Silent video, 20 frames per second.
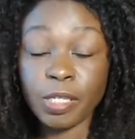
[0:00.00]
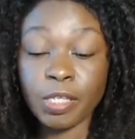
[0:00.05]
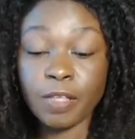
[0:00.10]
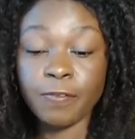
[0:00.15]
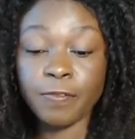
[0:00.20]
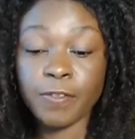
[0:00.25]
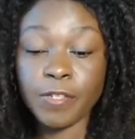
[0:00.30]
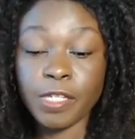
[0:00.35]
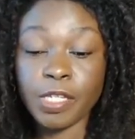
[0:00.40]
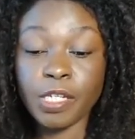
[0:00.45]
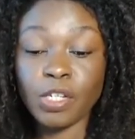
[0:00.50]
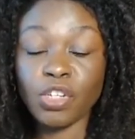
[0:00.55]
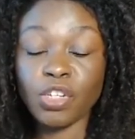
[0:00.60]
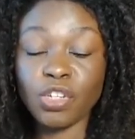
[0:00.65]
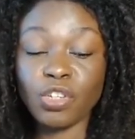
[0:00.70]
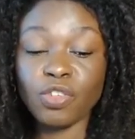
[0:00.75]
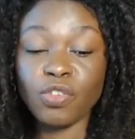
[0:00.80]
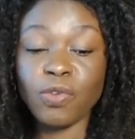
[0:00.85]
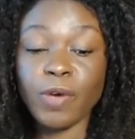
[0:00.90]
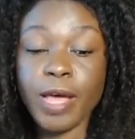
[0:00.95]
the
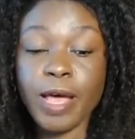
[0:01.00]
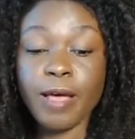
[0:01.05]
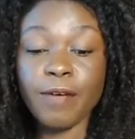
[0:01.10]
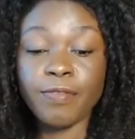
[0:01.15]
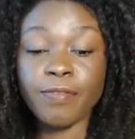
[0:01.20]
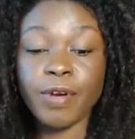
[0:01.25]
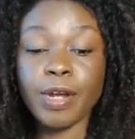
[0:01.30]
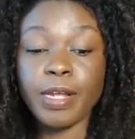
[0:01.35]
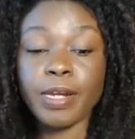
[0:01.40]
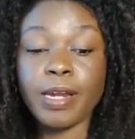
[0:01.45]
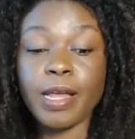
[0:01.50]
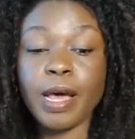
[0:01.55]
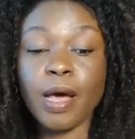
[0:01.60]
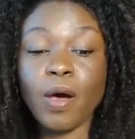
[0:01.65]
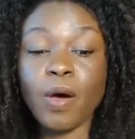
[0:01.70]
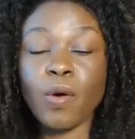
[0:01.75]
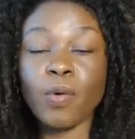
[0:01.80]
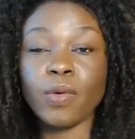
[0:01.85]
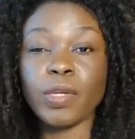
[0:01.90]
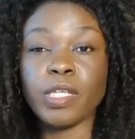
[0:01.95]
physician you have right
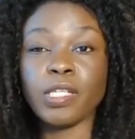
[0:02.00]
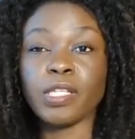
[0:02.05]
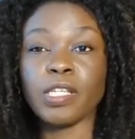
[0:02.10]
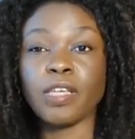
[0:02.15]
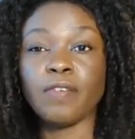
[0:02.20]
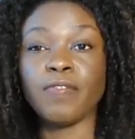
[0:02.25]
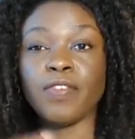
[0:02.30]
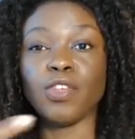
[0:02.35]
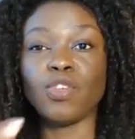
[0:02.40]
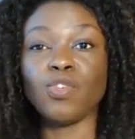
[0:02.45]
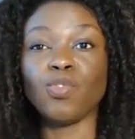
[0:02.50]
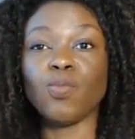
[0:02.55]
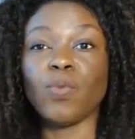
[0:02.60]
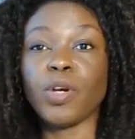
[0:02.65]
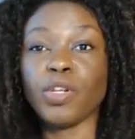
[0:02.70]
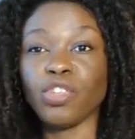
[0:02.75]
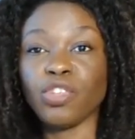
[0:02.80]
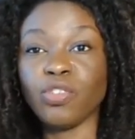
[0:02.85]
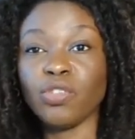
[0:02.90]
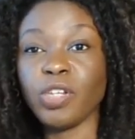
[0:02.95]
now is giving you
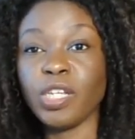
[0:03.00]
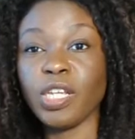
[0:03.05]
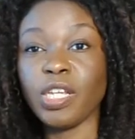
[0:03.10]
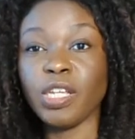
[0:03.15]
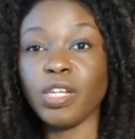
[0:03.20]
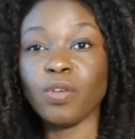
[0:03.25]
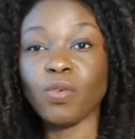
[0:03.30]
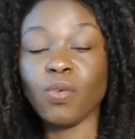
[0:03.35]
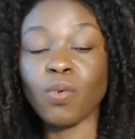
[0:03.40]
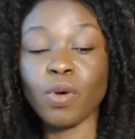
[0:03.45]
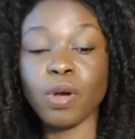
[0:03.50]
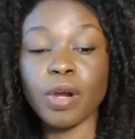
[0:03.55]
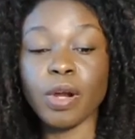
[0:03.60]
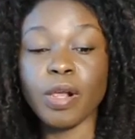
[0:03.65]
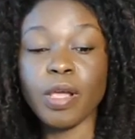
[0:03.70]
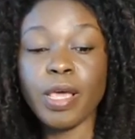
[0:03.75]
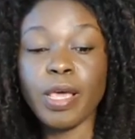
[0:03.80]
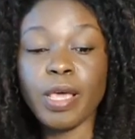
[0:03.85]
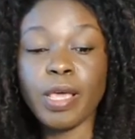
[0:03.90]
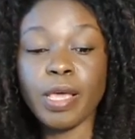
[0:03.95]
what you need,
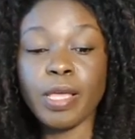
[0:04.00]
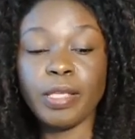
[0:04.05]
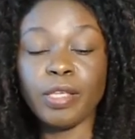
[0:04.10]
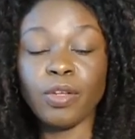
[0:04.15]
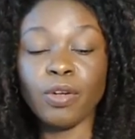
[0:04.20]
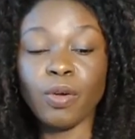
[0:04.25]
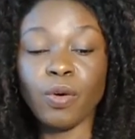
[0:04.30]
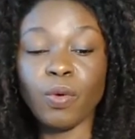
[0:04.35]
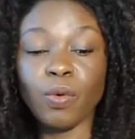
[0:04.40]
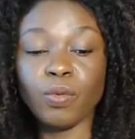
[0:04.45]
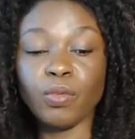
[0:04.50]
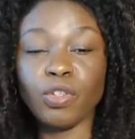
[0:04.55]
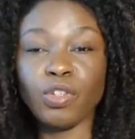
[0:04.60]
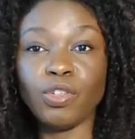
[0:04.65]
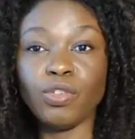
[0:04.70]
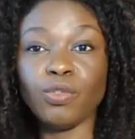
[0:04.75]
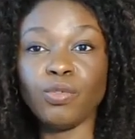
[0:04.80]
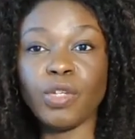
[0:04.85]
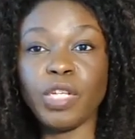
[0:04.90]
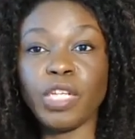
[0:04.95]
or, you know, do
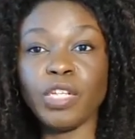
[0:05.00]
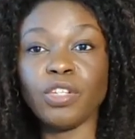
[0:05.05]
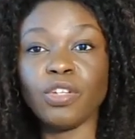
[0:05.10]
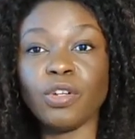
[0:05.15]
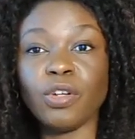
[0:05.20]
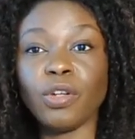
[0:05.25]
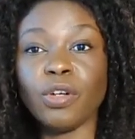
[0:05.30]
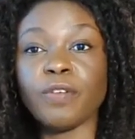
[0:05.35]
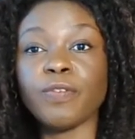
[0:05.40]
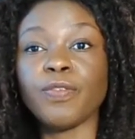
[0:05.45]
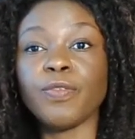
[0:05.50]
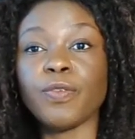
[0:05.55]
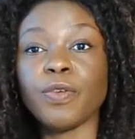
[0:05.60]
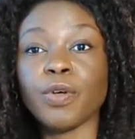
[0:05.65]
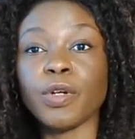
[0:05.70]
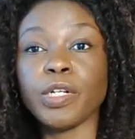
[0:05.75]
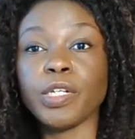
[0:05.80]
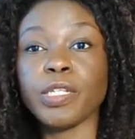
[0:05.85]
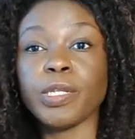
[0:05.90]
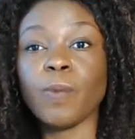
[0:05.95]
you need to look
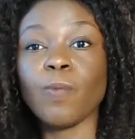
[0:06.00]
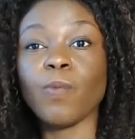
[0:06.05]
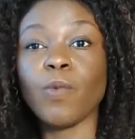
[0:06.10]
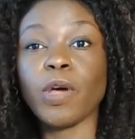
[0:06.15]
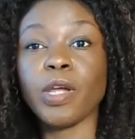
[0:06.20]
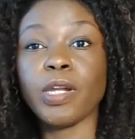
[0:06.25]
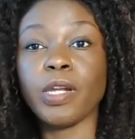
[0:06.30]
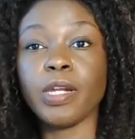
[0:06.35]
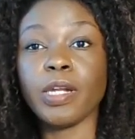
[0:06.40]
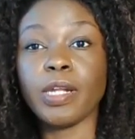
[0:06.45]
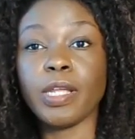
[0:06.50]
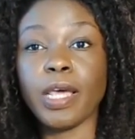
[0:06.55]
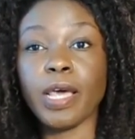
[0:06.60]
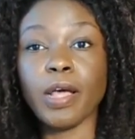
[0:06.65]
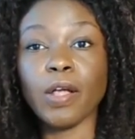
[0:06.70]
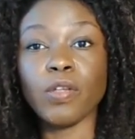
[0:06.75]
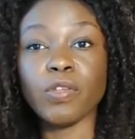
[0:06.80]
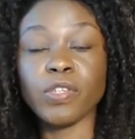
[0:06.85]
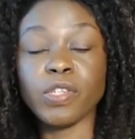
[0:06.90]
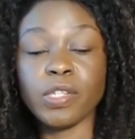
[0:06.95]
for someone
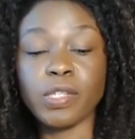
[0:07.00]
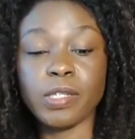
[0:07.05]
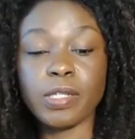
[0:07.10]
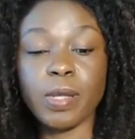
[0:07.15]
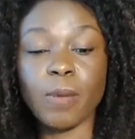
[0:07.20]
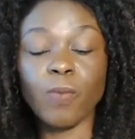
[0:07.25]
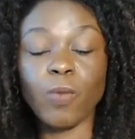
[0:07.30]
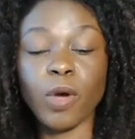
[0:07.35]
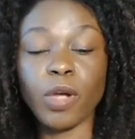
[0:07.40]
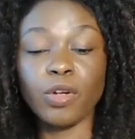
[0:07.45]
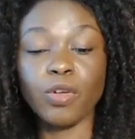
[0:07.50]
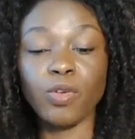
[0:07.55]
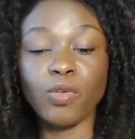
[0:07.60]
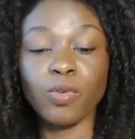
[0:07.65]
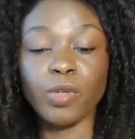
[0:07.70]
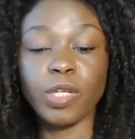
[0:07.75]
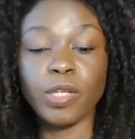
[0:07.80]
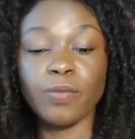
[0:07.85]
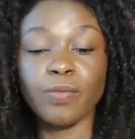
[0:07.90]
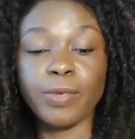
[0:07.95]
else, someone
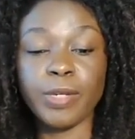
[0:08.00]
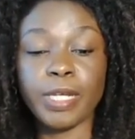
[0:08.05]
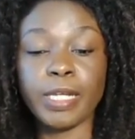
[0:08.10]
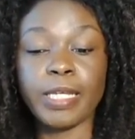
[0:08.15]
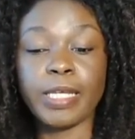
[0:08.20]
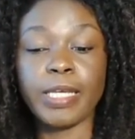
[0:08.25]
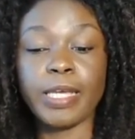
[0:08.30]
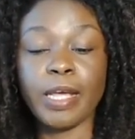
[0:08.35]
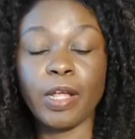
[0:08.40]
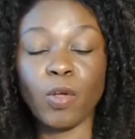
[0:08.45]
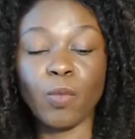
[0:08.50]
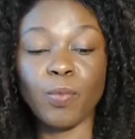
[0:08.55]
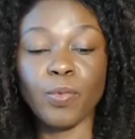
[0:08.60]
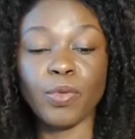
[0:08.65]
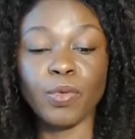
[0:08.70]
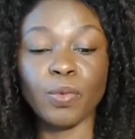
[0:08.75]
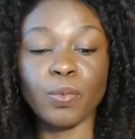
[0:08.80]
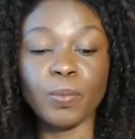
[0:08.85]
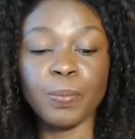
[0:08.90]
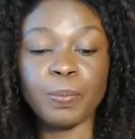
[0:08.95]
who can really help
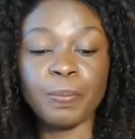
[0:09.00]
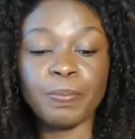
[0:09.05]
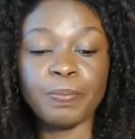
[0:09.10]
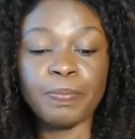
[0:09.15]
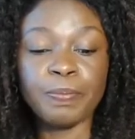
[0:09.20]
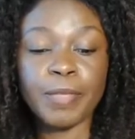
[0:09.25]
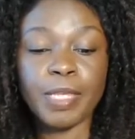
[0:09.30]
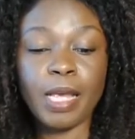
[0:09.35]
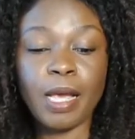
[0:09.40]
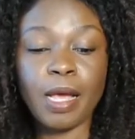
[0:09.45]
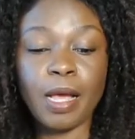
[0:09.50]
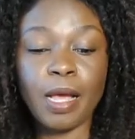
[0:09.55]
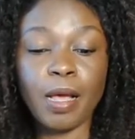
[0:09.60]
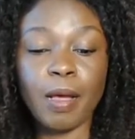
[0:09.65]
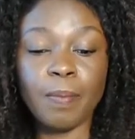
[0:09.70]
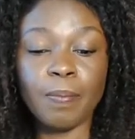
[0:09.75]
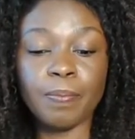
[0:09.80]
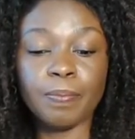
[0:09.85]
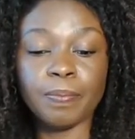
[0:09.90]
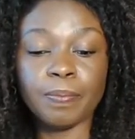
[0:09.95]
you.
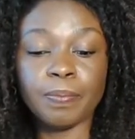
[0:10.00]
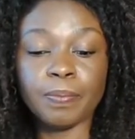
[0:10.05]
Um,